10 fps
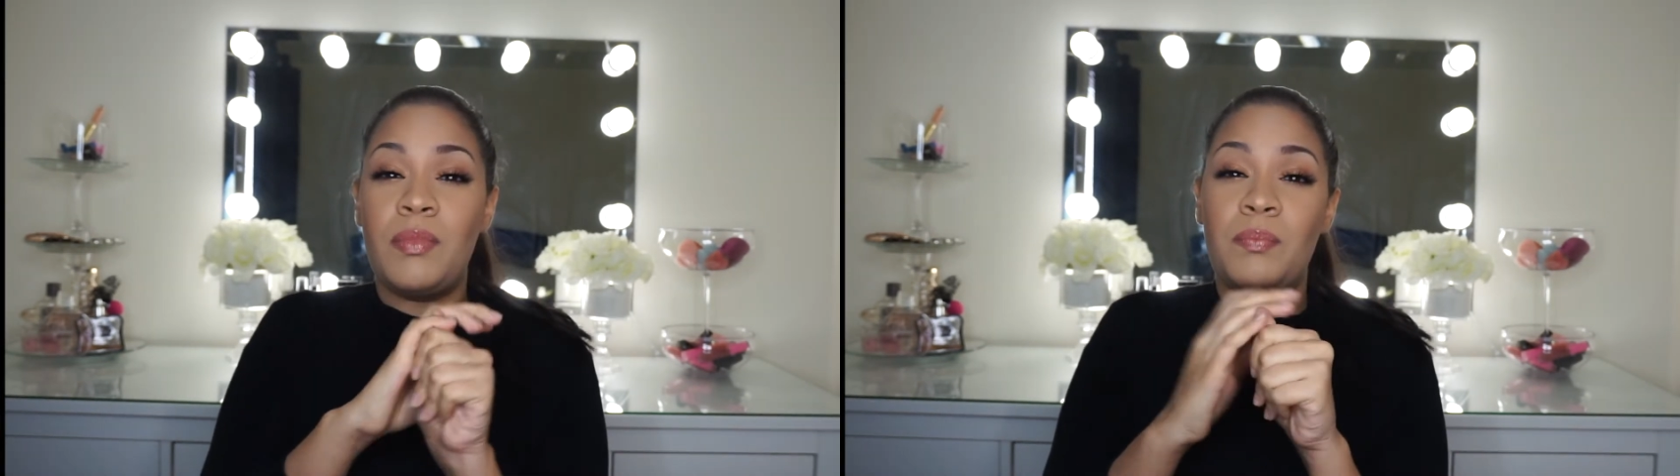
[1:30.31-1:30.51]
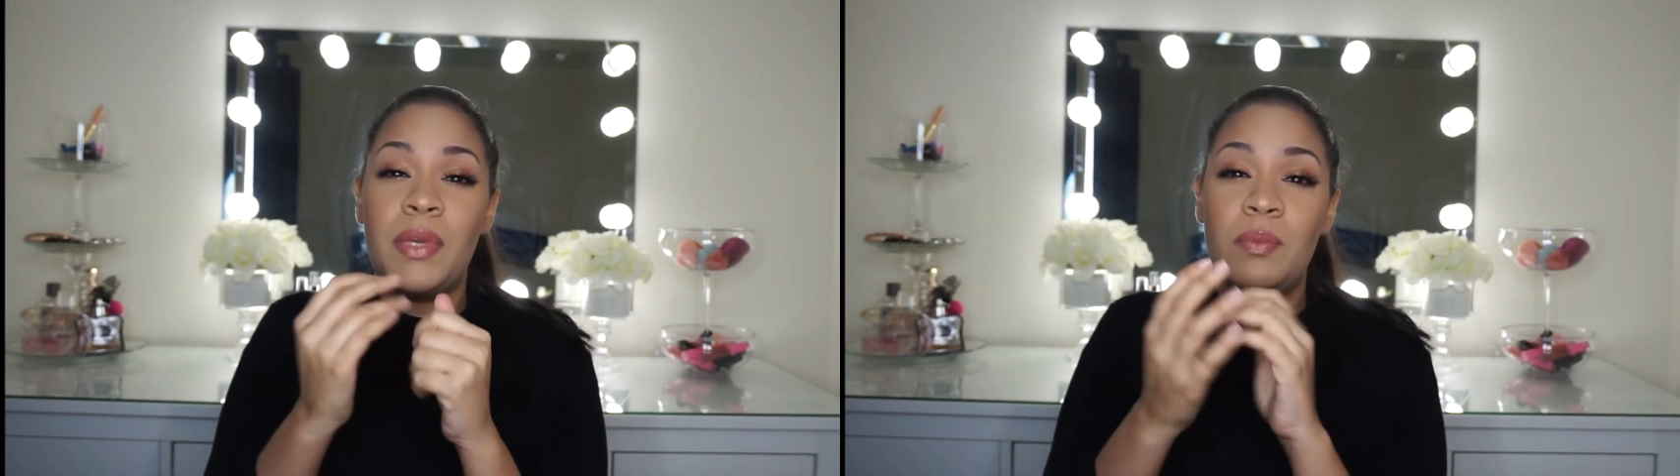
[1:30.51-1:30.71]

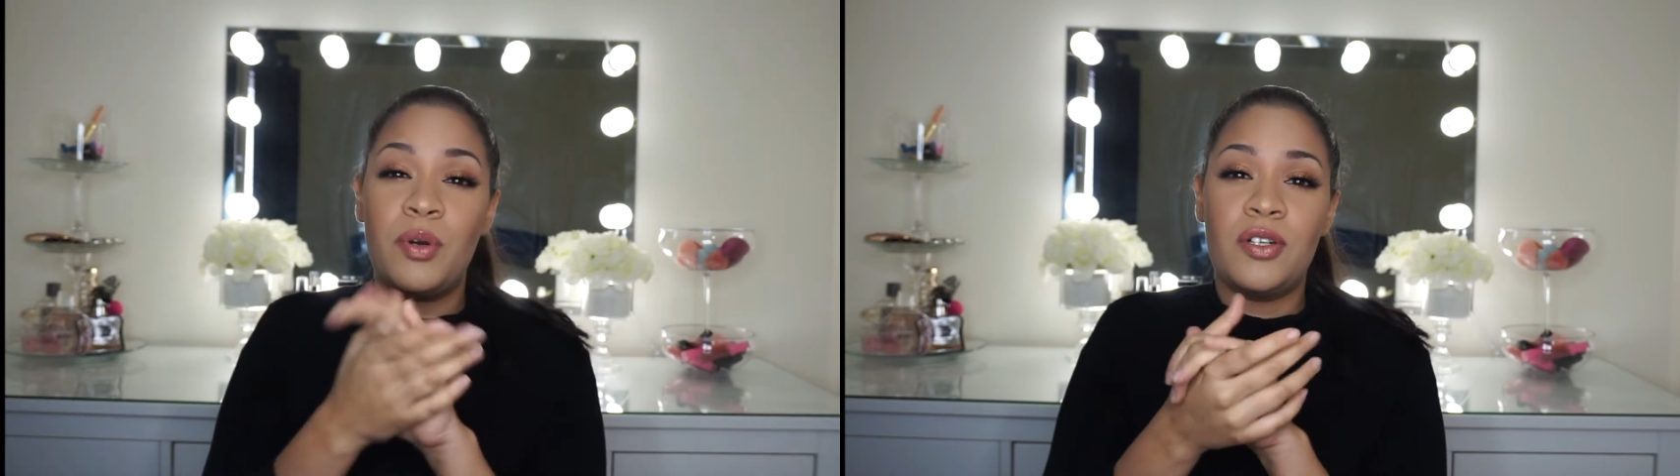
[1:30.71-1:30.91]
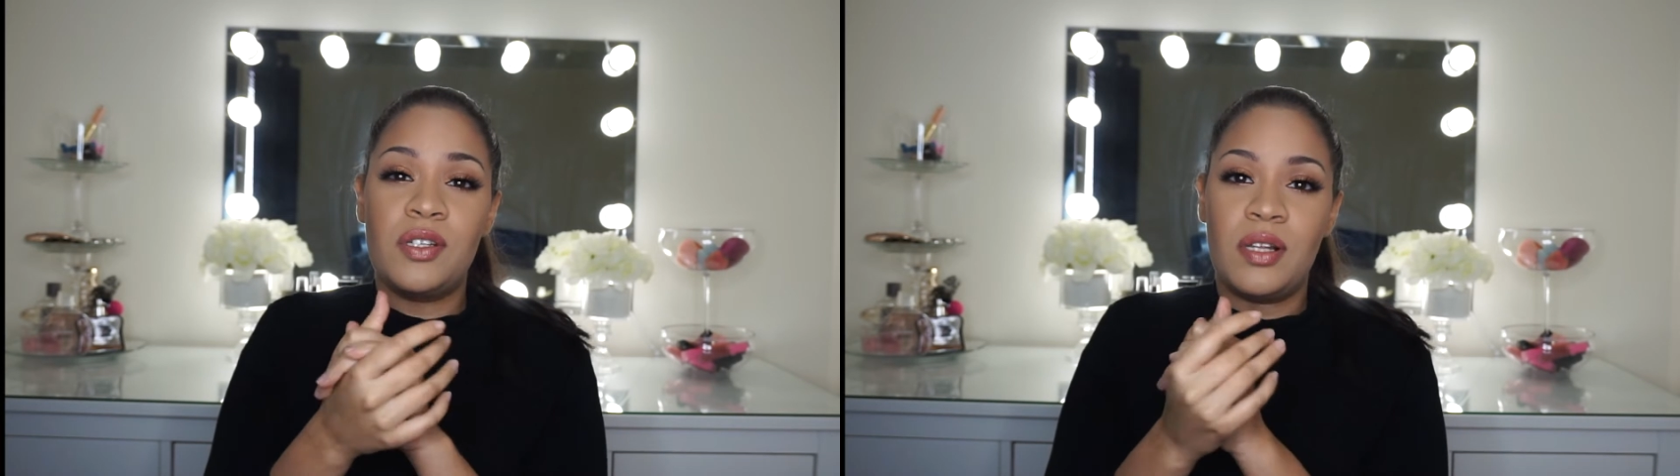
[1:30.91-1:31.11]
Me
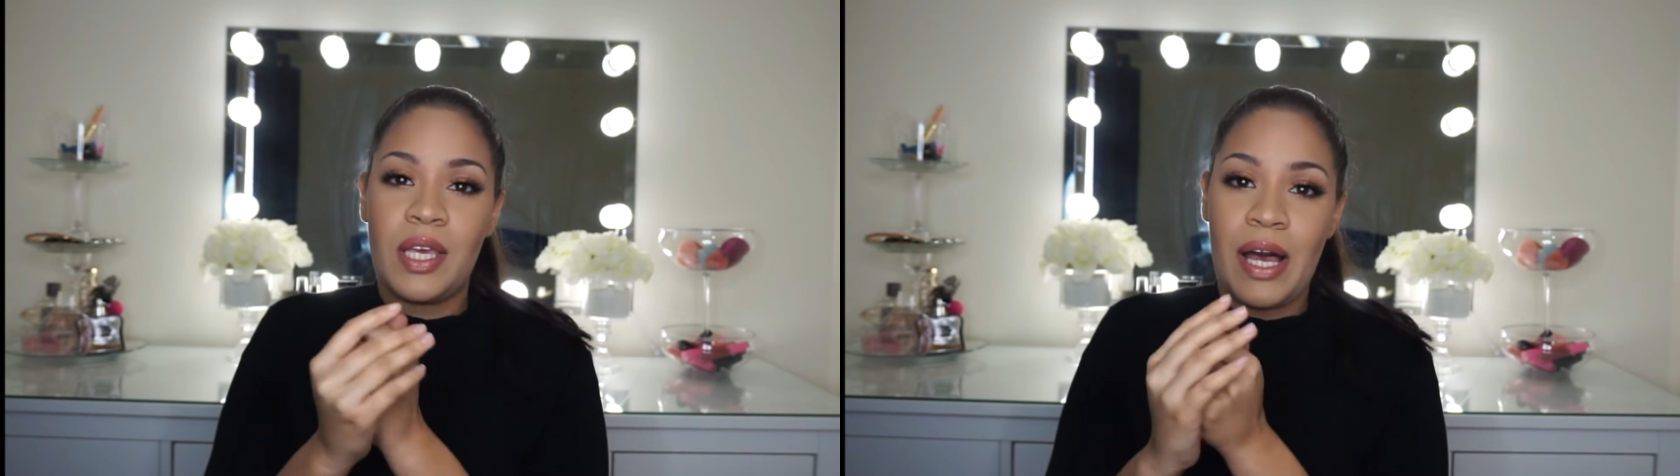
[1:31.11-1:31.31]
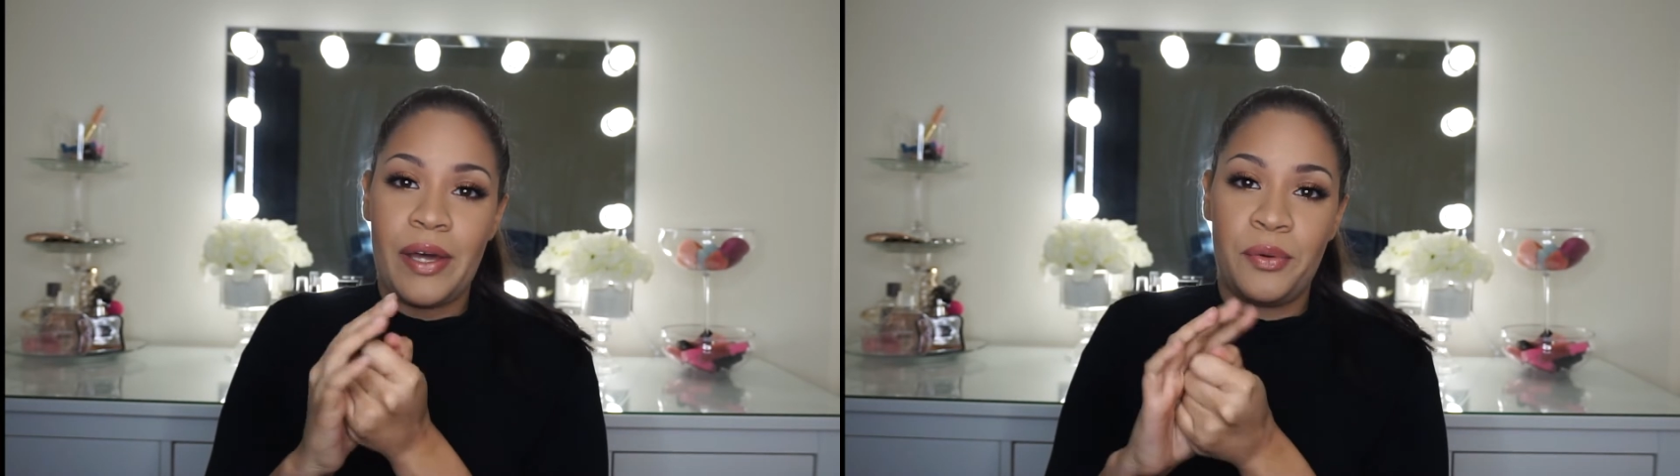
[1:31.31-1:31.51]

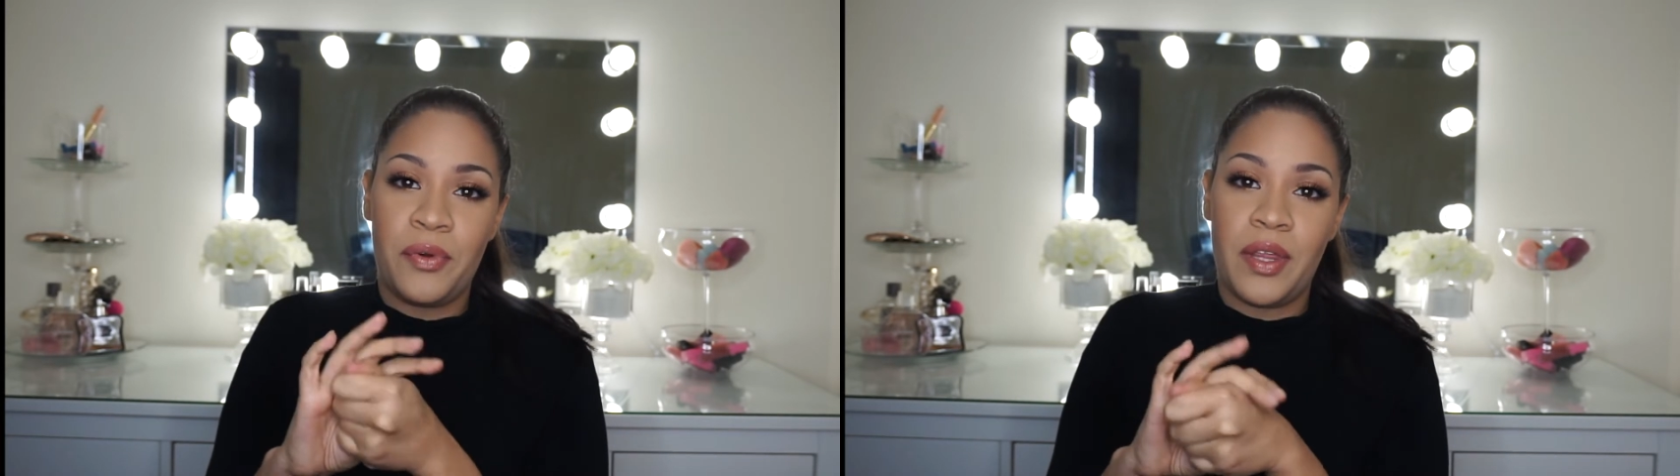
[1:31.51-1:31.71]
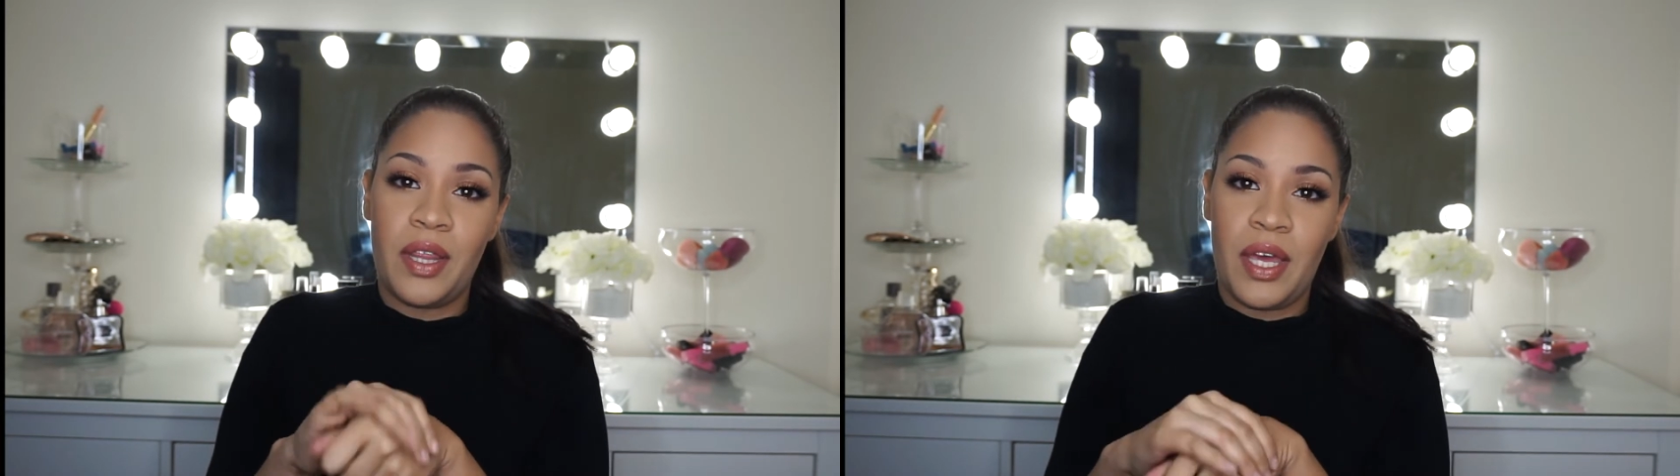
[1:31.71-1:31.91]
personally, I don't
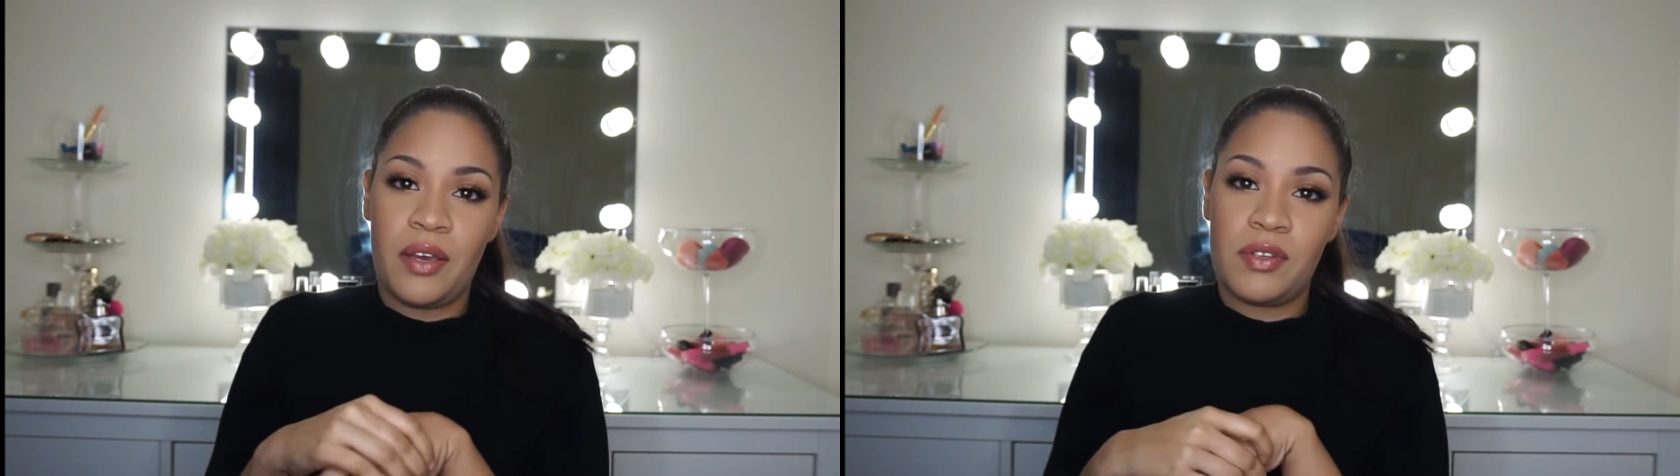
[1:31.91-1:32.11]
really like